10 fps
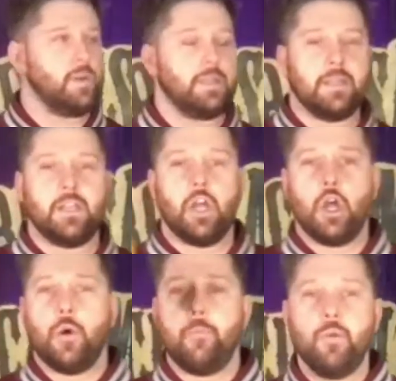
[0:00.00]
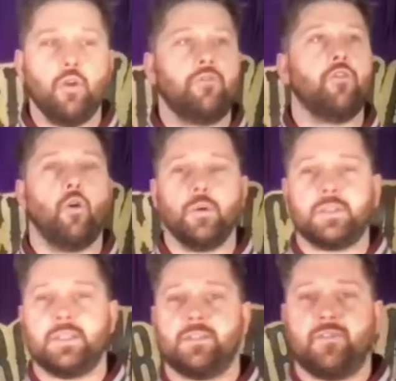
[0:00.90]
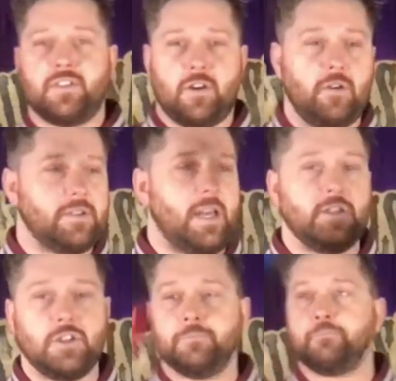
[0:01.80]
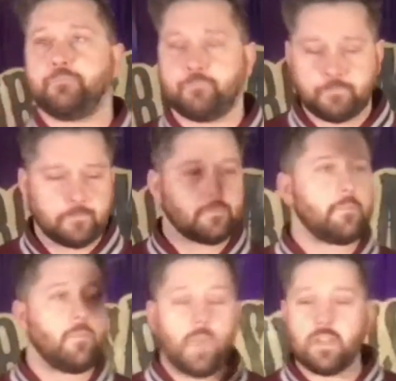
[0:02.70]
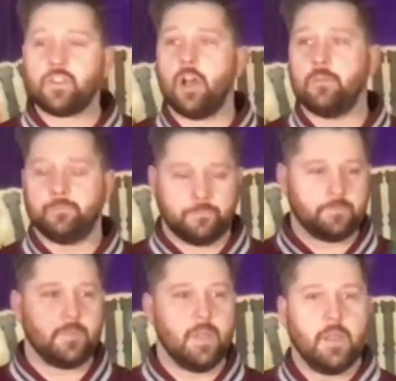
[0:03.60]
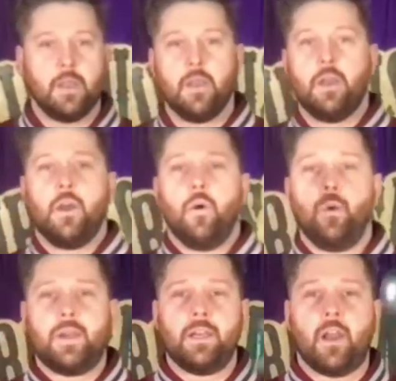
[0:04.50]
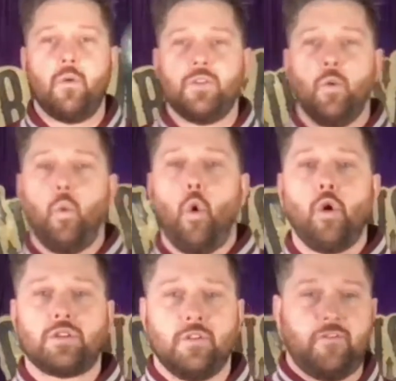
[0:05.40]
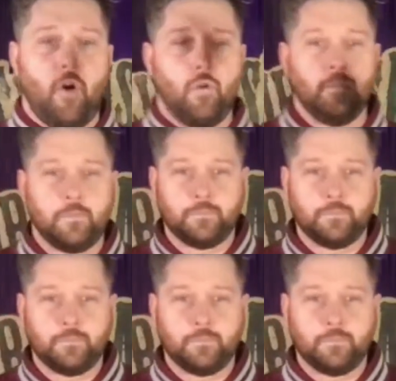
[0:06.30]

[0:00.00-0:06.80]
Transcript: we move forward to this visualization. So we're going to go with a waterfall.